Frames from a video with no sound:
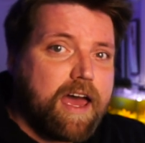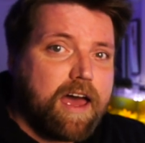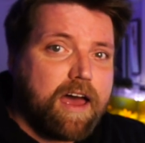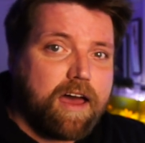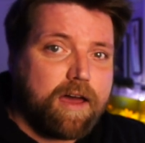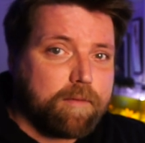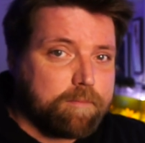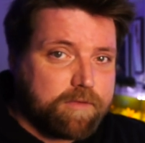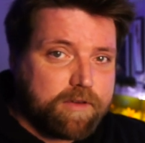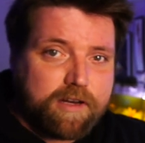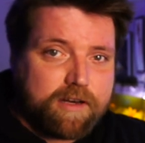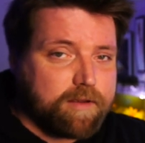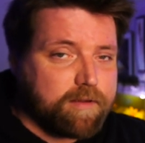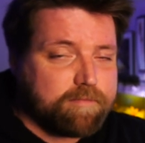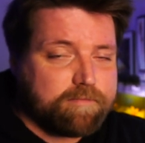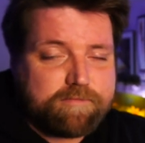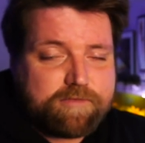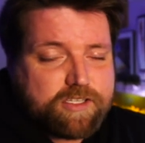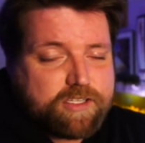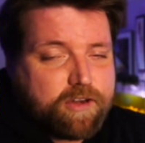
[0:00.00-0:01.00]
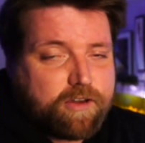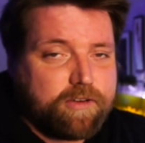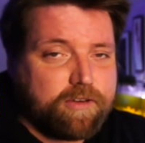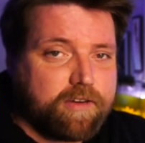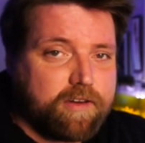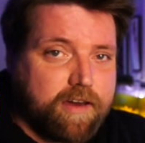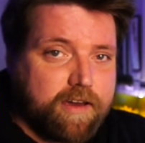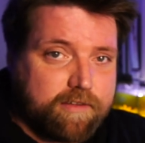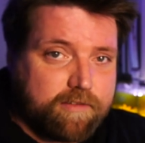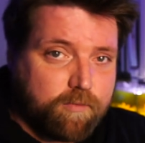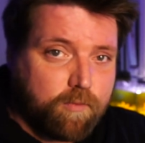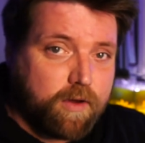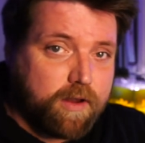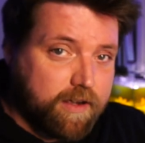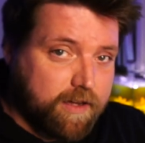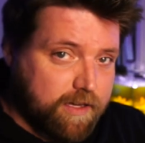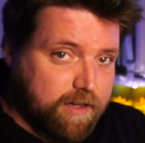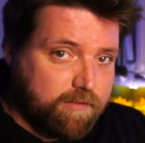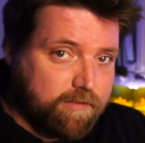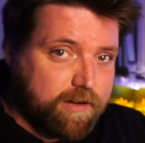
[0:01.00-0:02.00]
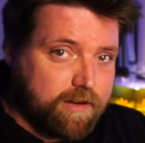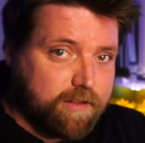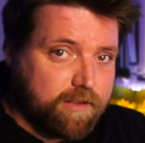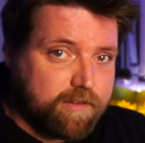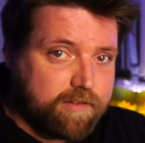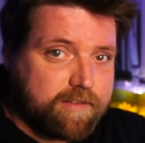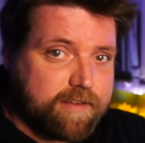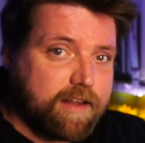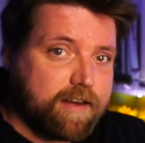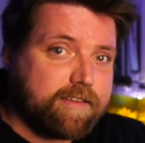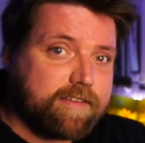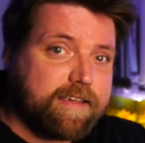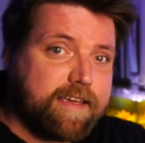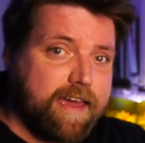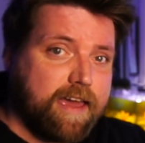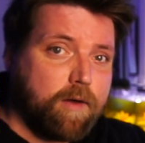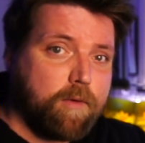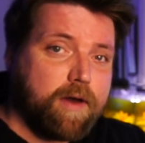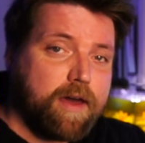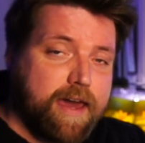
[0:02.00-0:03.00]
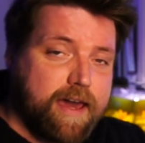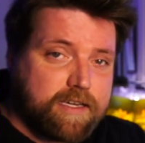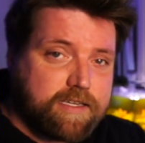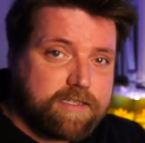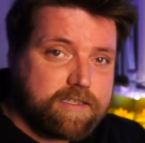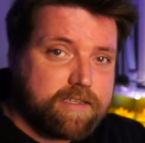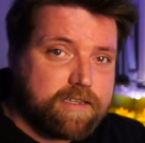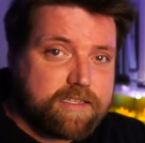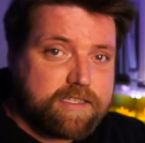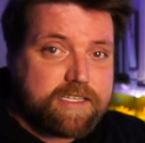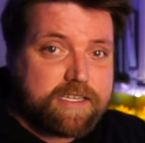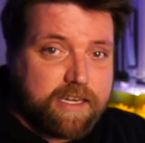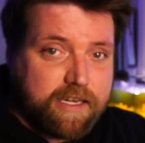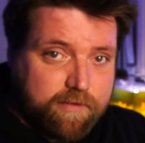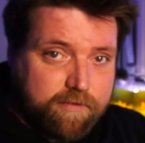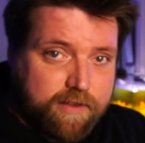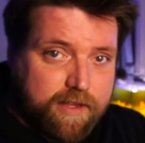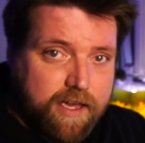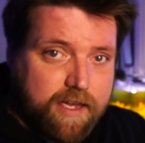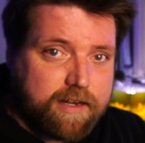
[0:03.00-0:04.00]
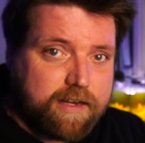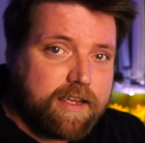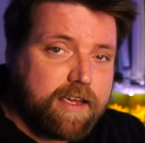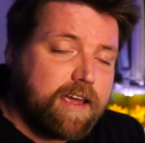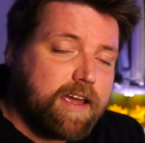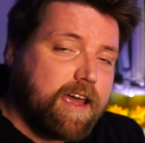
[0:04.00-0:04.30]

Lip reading: I'm gonna show you guys when I get rid of those tannins, how I actually achieve that.